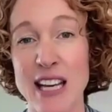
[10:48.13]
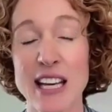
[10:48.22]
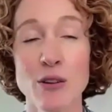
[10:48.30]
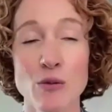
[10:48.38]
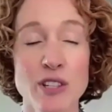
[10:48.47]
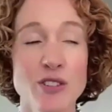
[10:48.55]

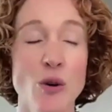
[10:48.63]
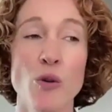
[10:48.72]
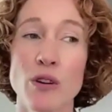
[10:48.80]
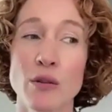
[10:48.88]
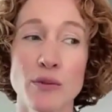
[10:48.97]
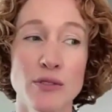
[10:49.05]
It was
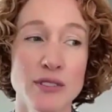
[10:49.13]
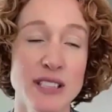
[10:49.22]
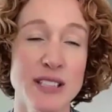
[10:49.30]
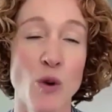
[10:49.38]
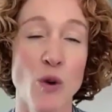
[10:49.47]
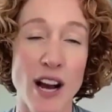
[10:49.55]
horrible
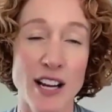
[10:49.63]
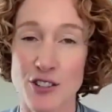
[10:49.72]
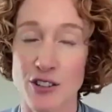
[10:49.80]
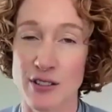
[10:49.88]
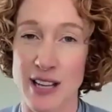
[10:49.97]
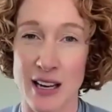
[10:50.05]
to watch
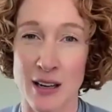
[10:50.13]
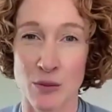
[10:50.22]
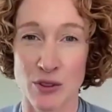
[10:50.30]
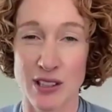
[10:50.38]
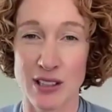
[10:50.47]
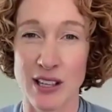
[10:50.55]
those
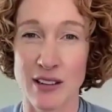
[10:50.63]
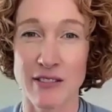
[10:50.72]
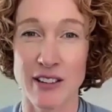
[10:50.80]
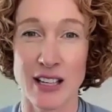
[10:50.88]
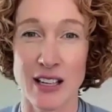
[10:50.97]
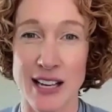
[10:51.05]
animals live
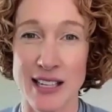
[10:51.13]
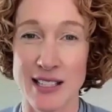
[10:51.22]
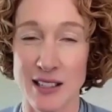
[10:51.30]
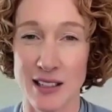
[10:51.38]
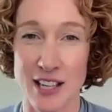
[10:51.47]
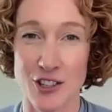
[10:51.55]
in
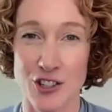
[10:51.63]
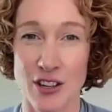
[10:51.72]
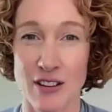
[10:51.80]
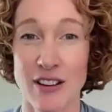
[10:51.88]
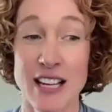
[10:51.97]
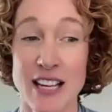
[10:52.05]

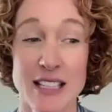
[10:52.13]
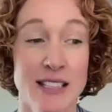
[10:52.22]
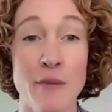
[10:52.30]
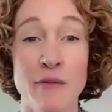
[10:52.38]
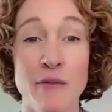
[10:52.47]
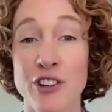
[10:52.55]
isolation,
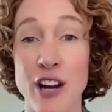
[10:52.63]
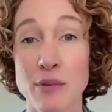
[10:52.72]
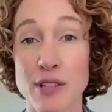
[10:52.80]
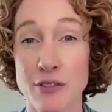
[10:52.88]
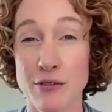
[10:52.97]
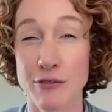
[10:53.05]
some for
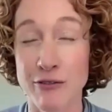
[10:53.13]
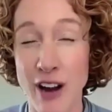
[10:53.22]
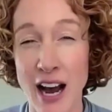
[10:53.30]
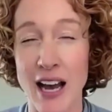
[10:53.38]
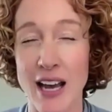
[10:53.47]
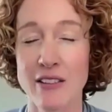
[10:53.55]
up to
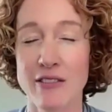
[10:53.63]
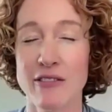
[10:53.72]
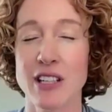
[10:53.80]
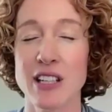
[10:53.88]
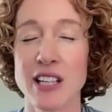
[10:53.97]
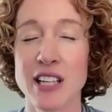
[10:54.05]

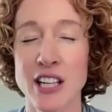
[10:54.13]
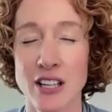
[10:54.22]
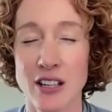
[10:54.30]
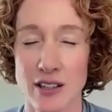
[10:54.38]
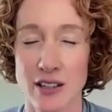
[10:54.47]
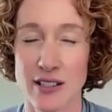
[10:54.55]
5
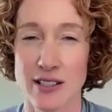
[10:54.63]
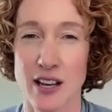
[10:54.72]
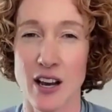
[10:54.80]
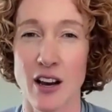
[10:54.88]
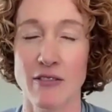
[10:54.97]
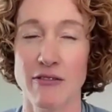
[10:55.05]
years
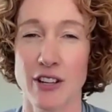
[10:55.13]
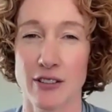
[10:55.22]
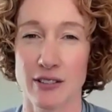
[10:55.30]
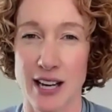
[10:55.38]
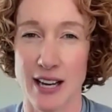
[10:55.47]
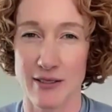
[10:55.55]
of their
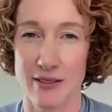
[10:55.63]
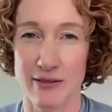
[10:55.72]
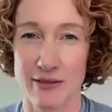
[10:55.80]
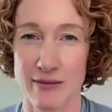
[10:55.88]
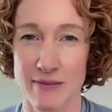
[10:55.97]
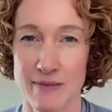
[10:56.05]
life.
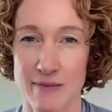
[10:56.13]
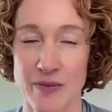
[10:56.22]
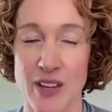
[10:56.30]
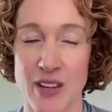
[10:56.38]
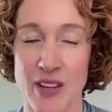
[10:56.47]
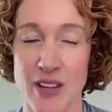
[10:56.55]

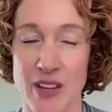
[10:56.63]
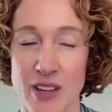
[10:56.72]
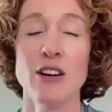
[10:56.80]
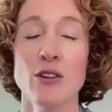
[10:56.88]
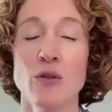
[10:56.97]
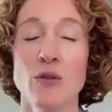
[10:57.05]

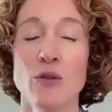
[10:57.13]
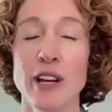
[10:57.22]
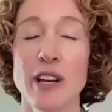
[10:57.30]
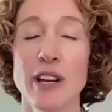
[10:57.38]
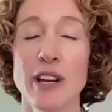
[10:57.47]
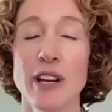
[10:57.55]
We
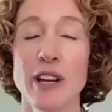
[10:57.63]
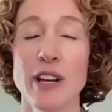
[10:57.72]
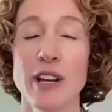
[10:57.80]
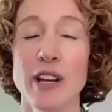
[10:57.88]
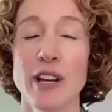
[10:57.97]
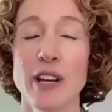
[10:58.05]
also
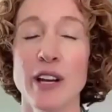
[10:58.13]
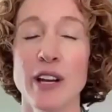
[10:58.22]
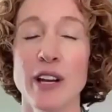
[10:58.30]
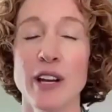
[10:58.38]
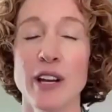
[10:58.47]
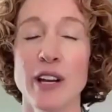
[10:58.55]
had
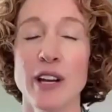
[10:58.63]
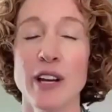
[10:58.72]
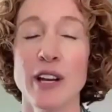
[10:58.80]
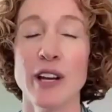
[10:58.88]
a dog.